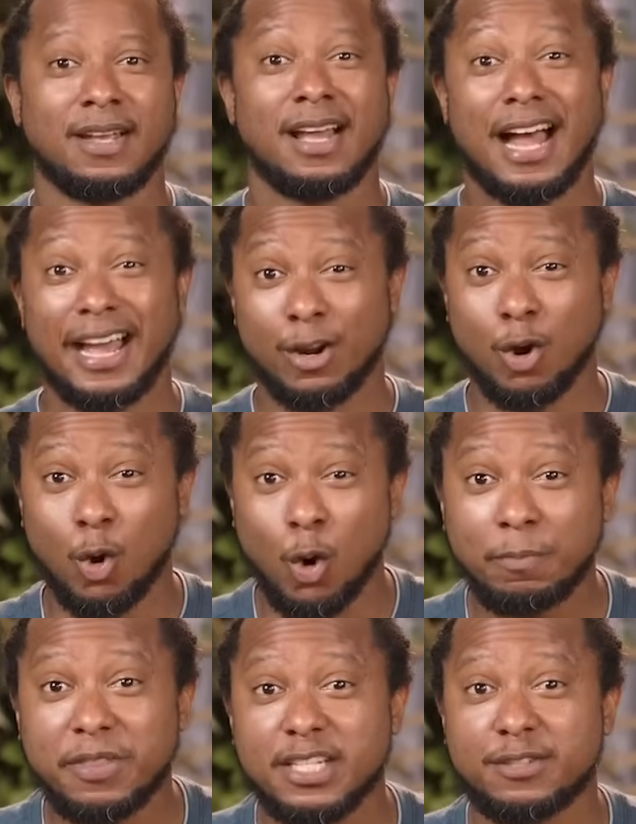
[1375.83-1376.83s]
I
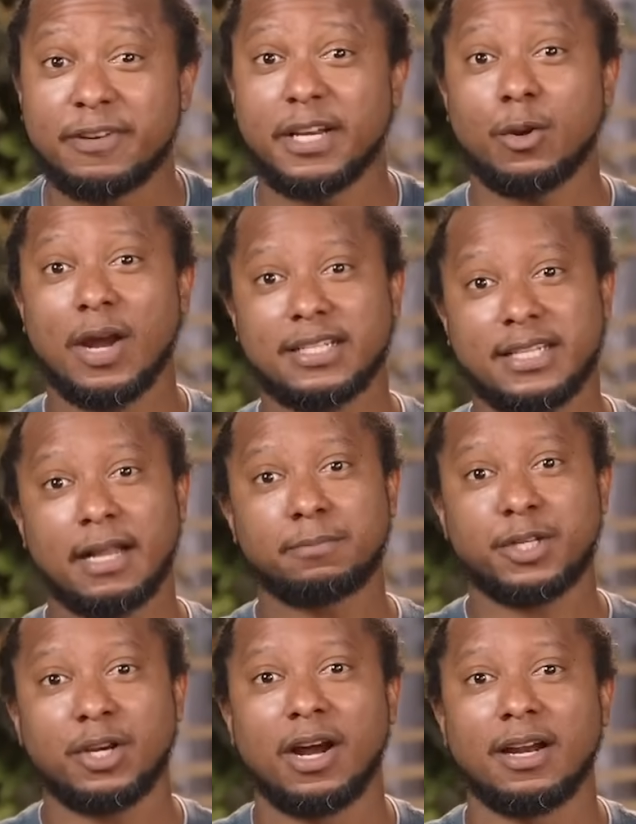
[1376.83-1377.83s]
hope this video has helped
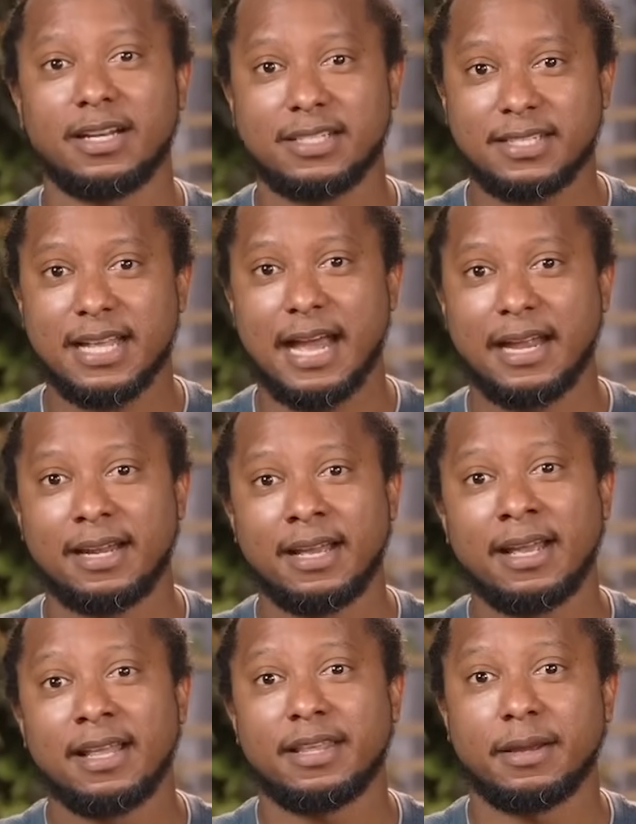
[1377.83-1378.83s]
you understand
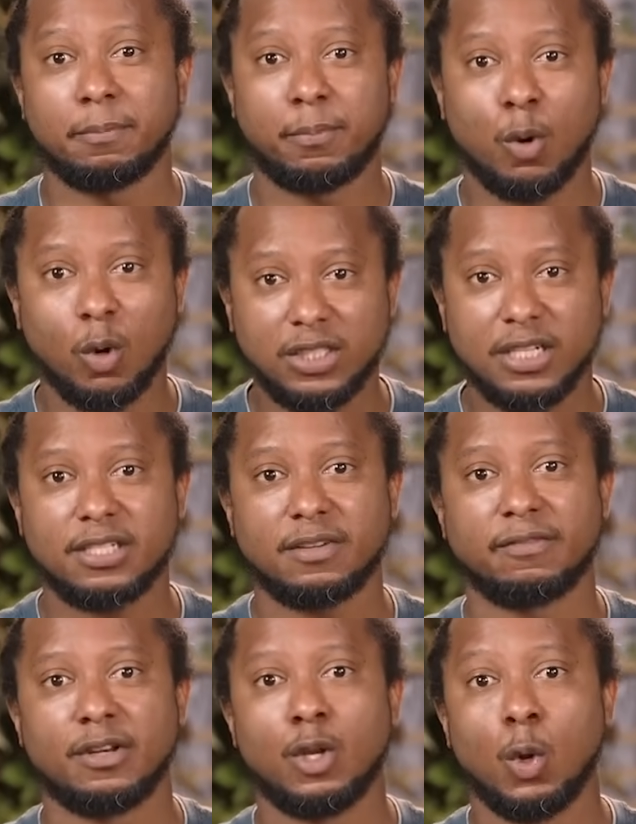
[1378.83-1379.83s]
the importance of
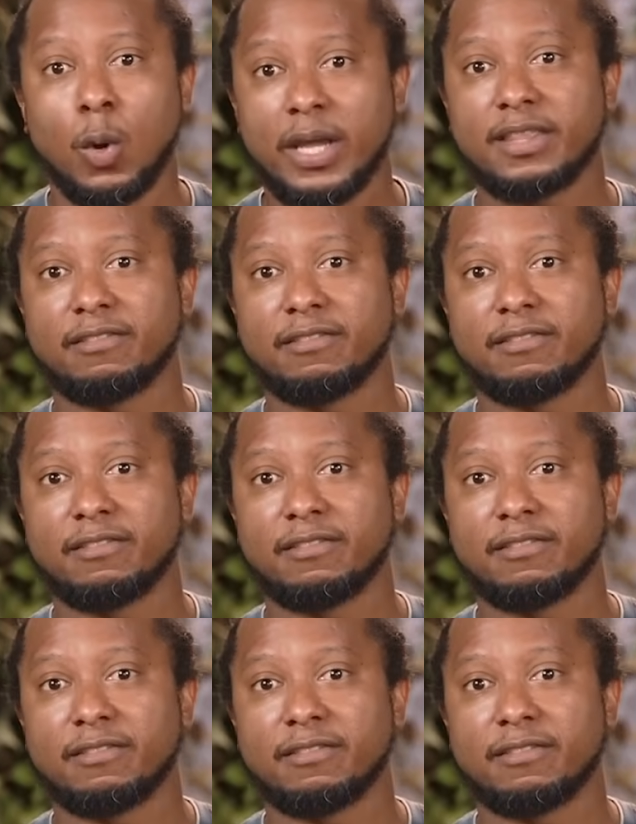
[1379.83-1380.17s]
knowing the